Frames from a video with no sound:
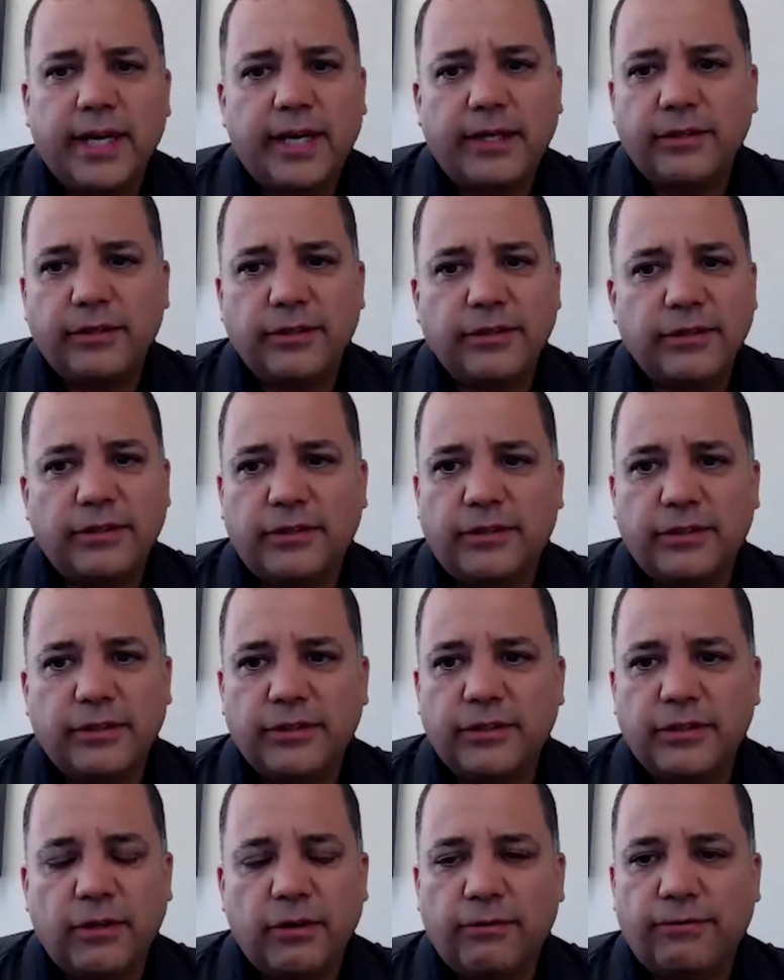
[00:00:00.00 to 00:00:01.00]

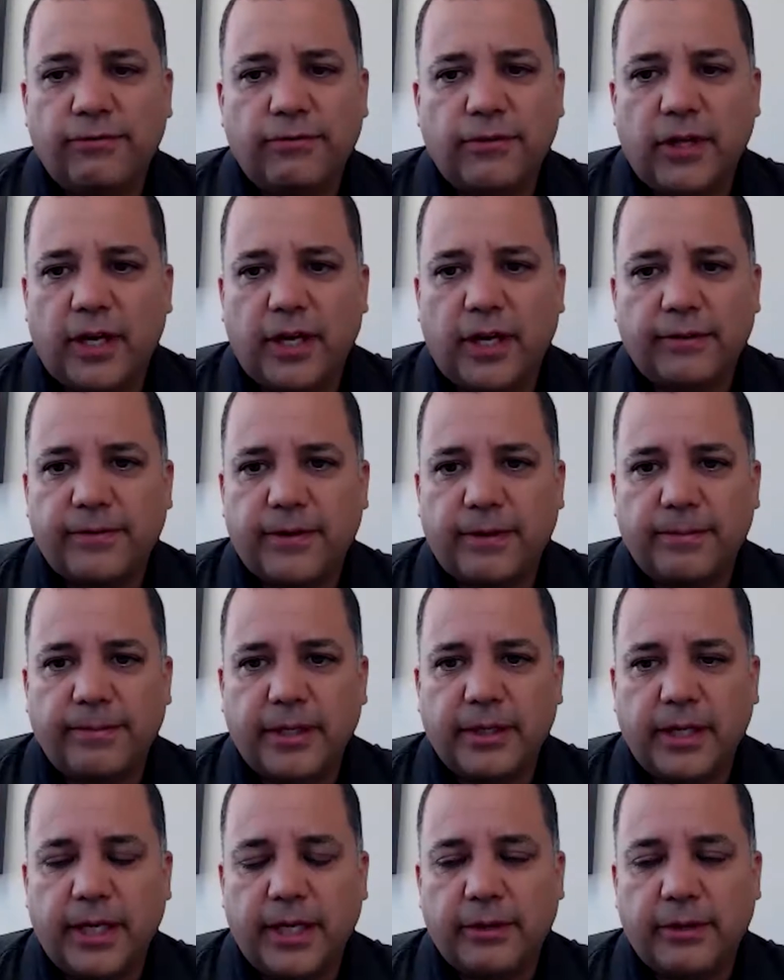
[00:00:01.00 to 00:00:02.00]
There's no fluff. I
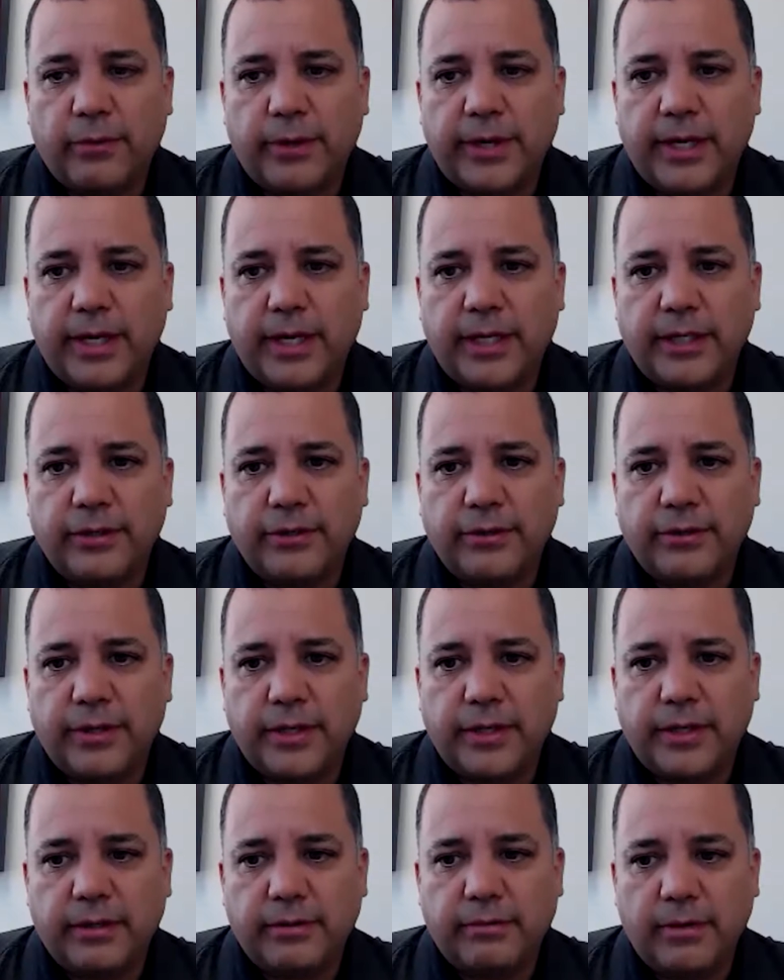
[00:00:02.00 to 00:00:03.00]
mean, like when I do
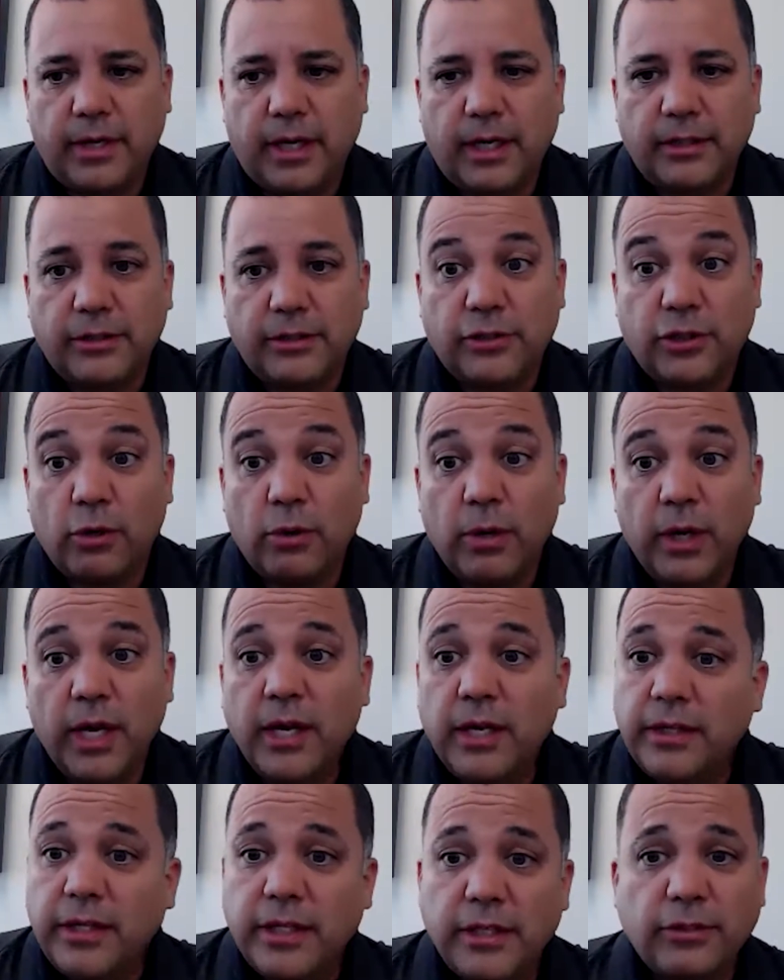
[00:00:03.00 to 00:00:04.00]
so
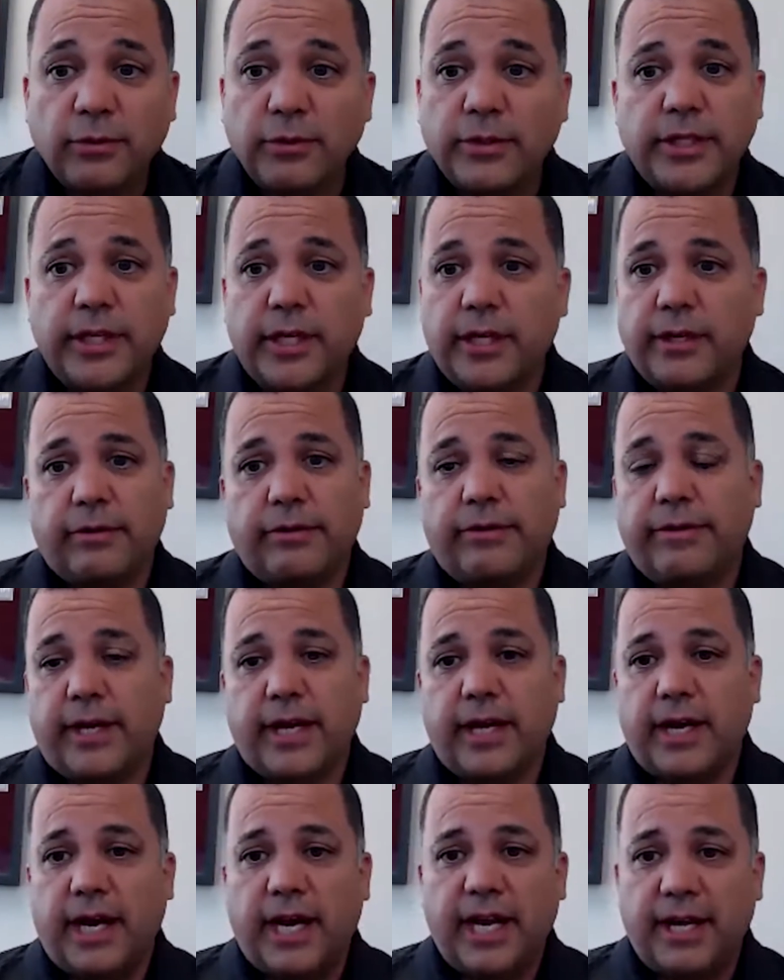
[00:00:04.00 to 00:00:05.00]
this was the other
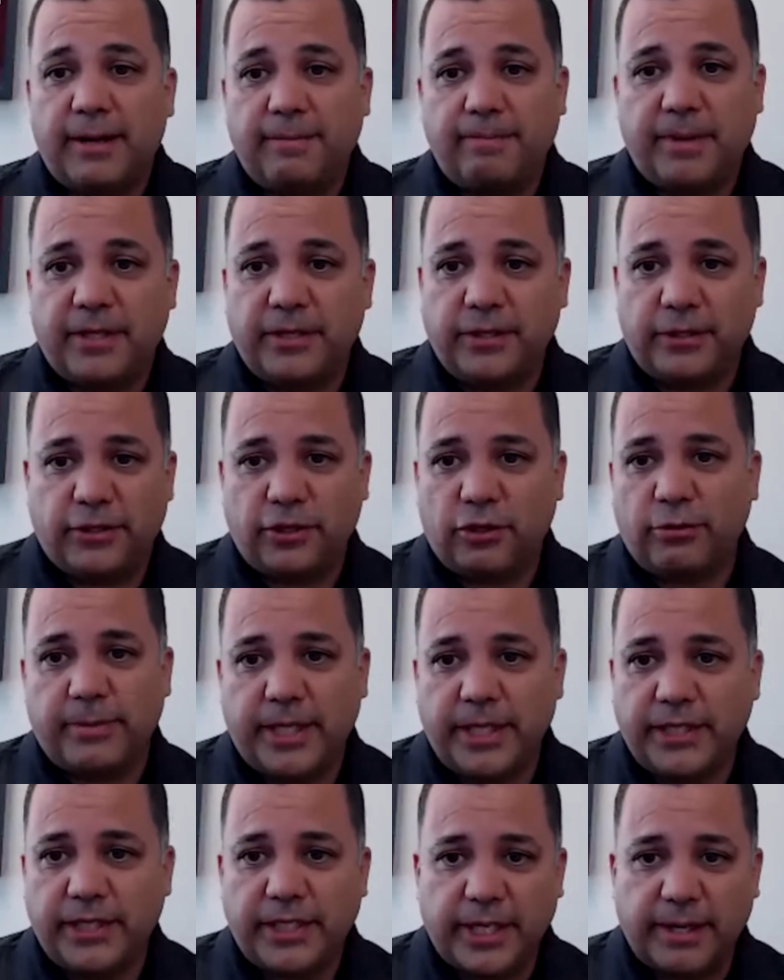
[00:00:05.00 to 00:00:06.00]
thing. I had been to so
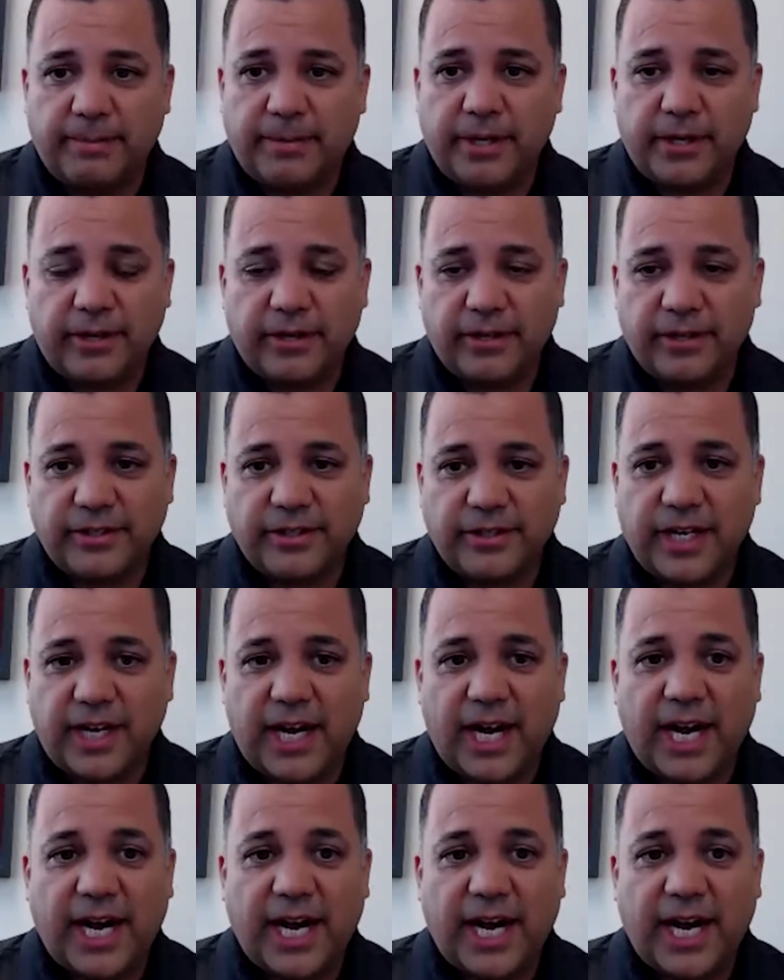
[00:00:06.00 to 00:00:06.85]
many seminars.